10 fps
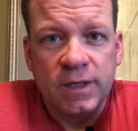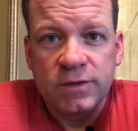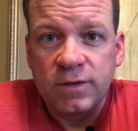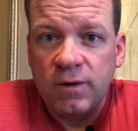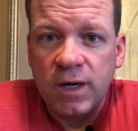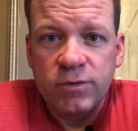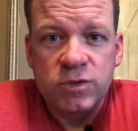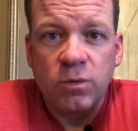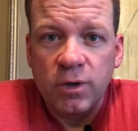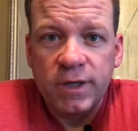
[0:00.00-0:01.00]
So I
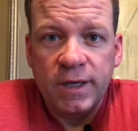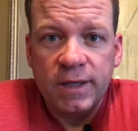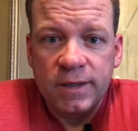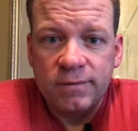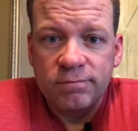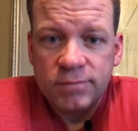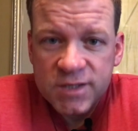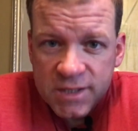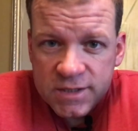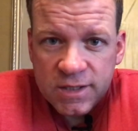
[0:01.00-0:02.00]
was working in
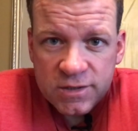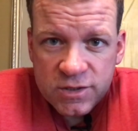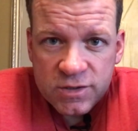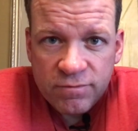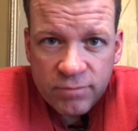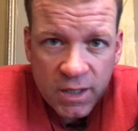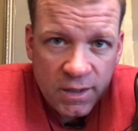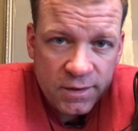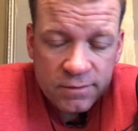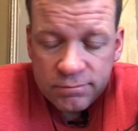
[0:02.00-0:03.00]
6 inches of
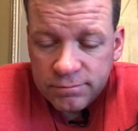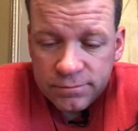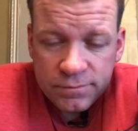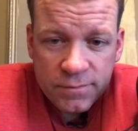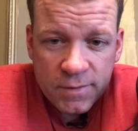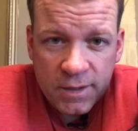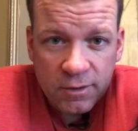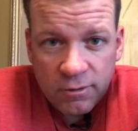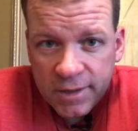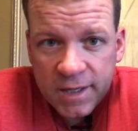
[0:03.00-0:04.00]
mud
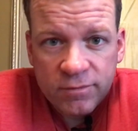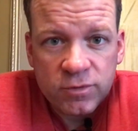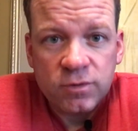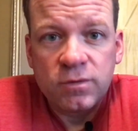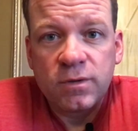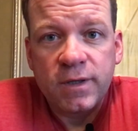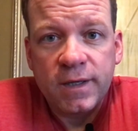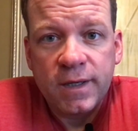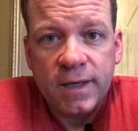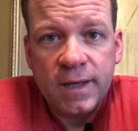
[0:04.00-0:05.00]
and gravel
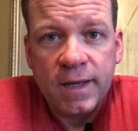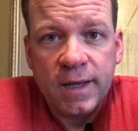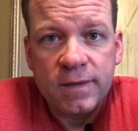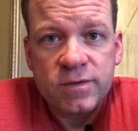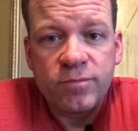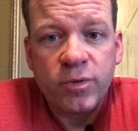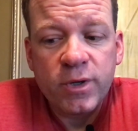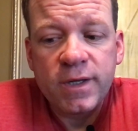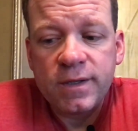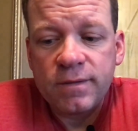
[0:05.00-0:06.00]
and some
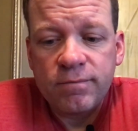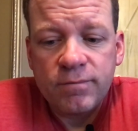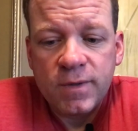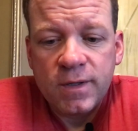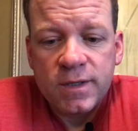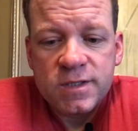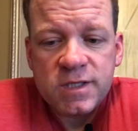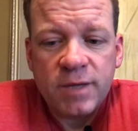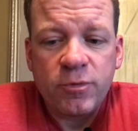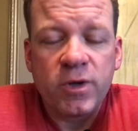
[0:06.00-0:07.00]
pretty
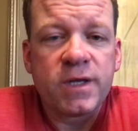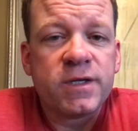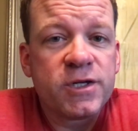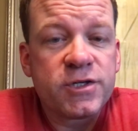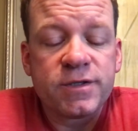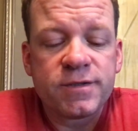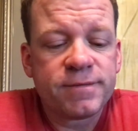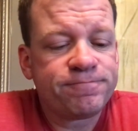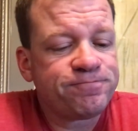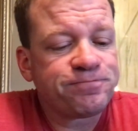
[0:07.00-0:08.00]
slippery conditions.
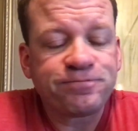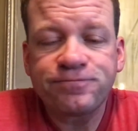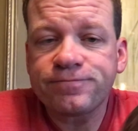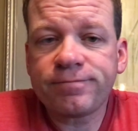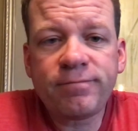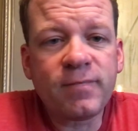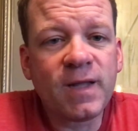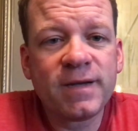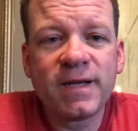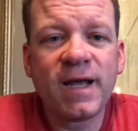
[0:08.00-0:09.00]

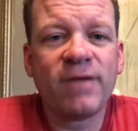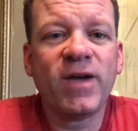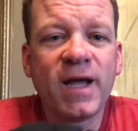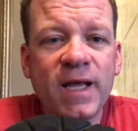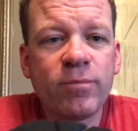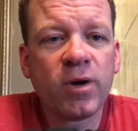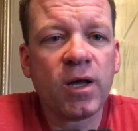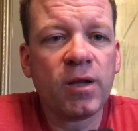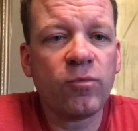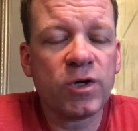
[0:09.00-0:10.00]
I didn't have any
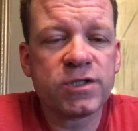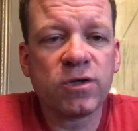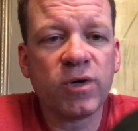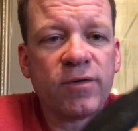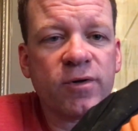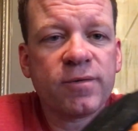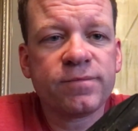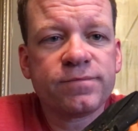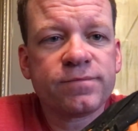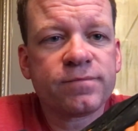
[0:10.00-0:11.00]
problem whatsoever.
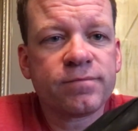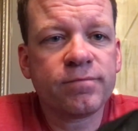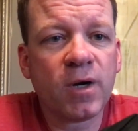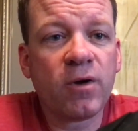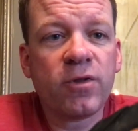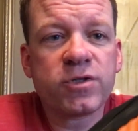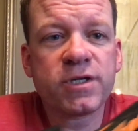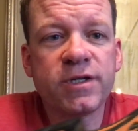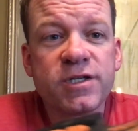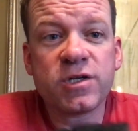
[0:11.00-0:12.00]
Part of those
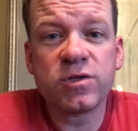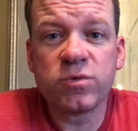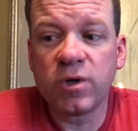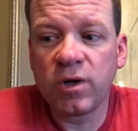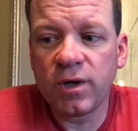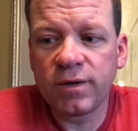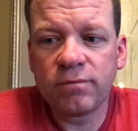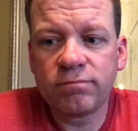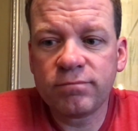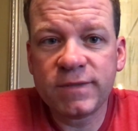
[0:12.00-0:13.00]
conditions were
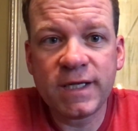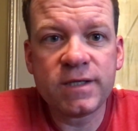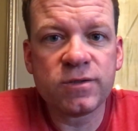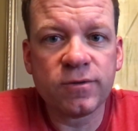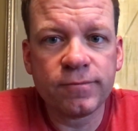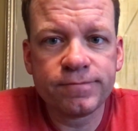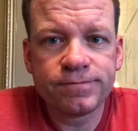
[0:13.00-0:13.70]
on diesel,